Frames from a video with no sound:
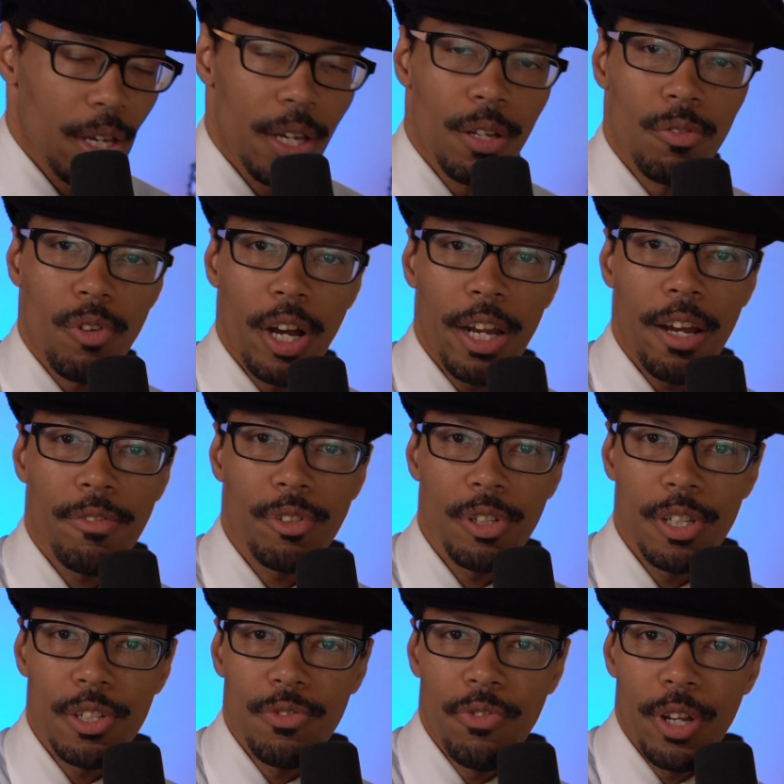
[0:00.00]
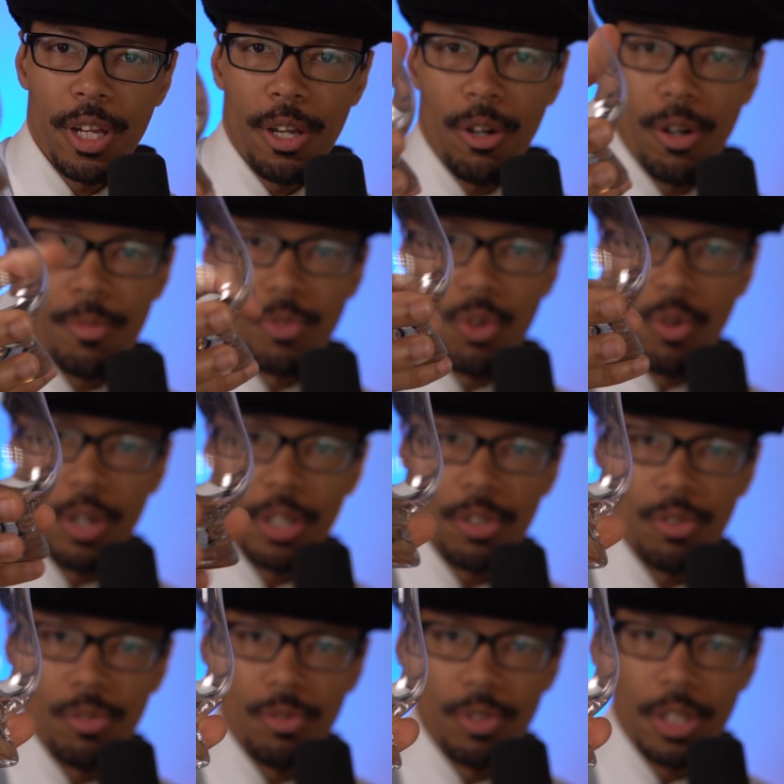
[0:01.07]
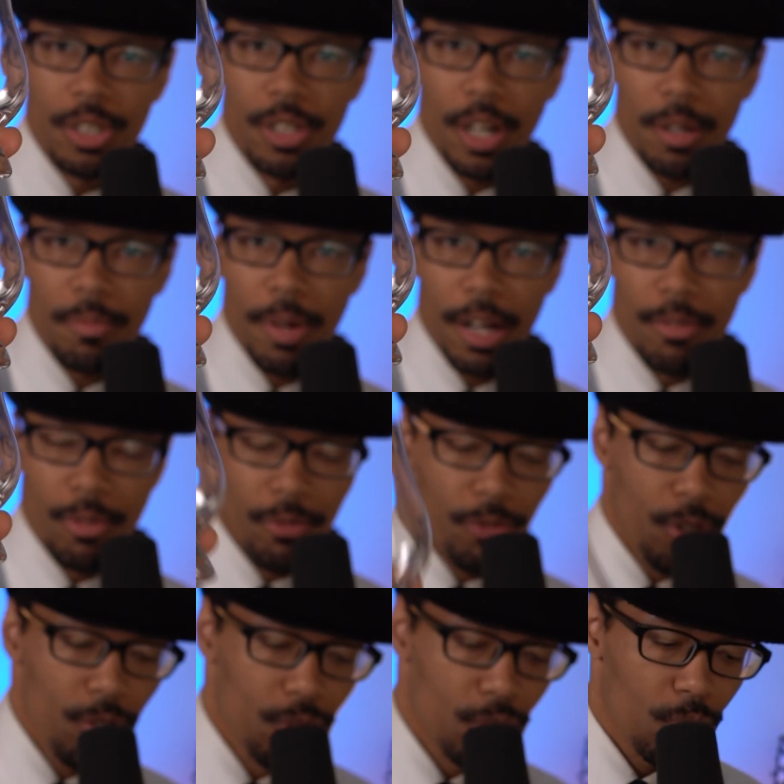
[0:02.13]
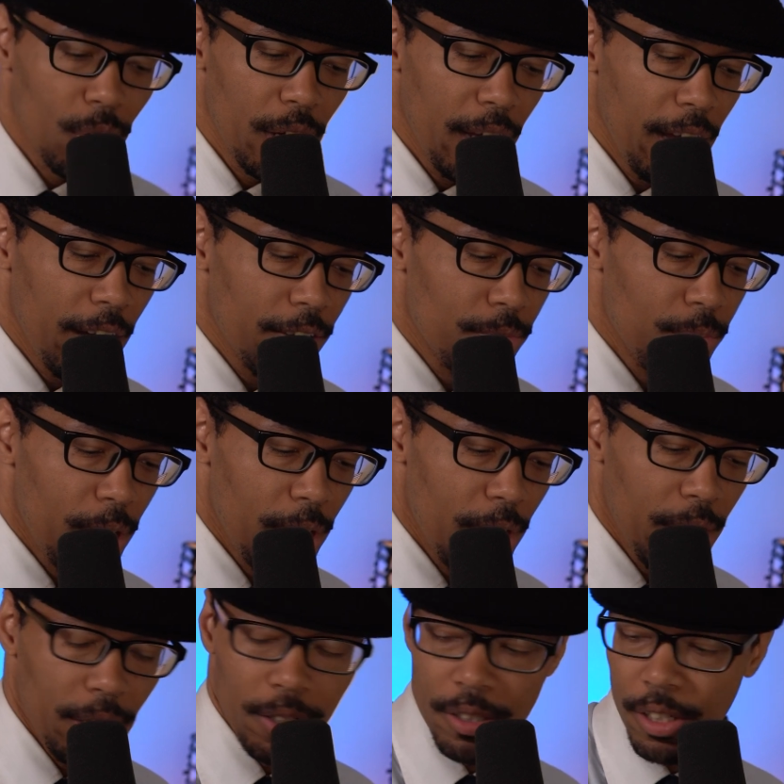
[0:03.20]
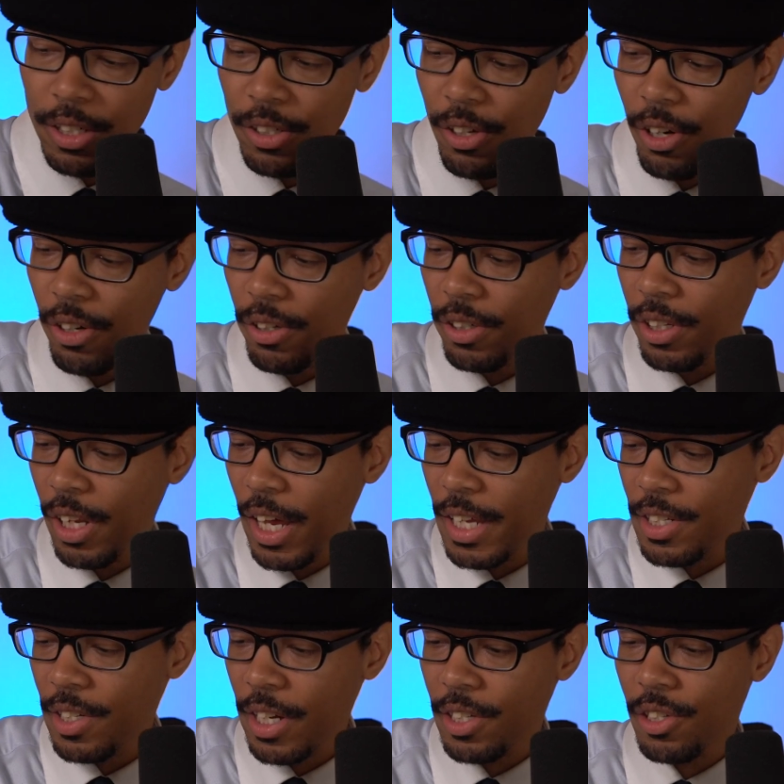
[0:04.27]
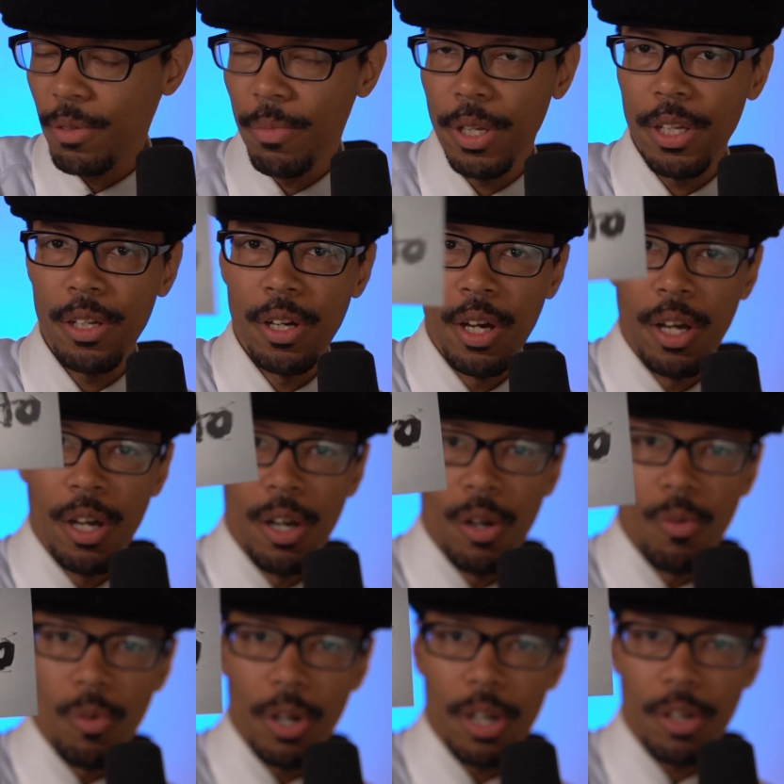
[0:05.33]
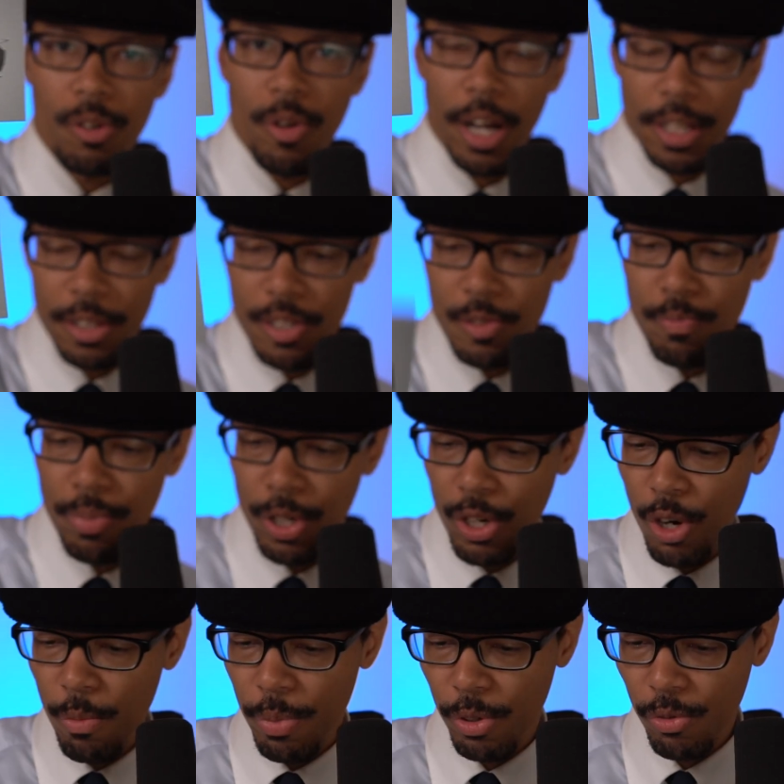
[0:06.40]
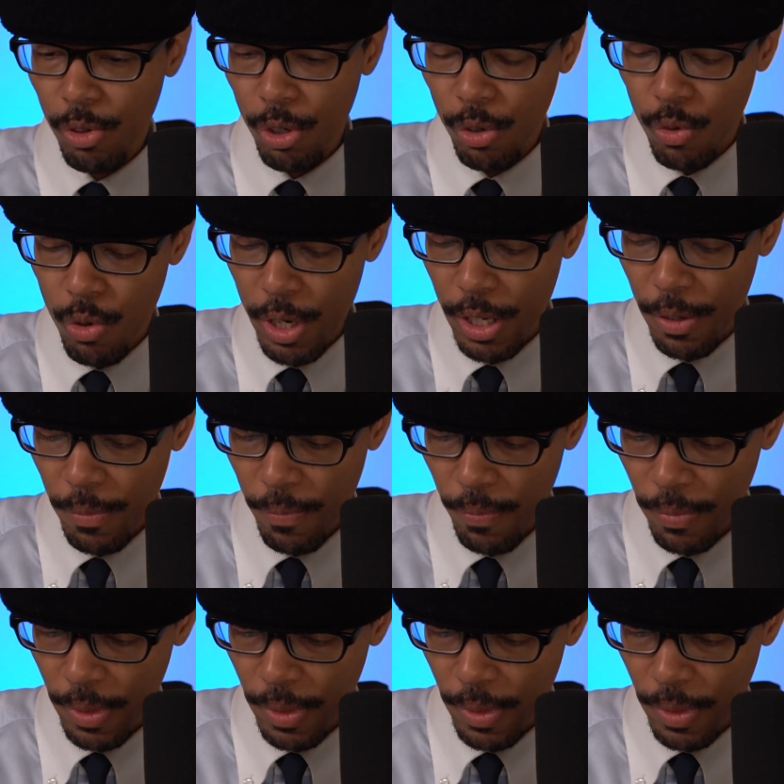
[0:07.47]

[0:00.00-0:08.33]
And right after this video, I'm going to conduct my review. So I have my Glencairn glass next to me. We're going to crack this book open real quick.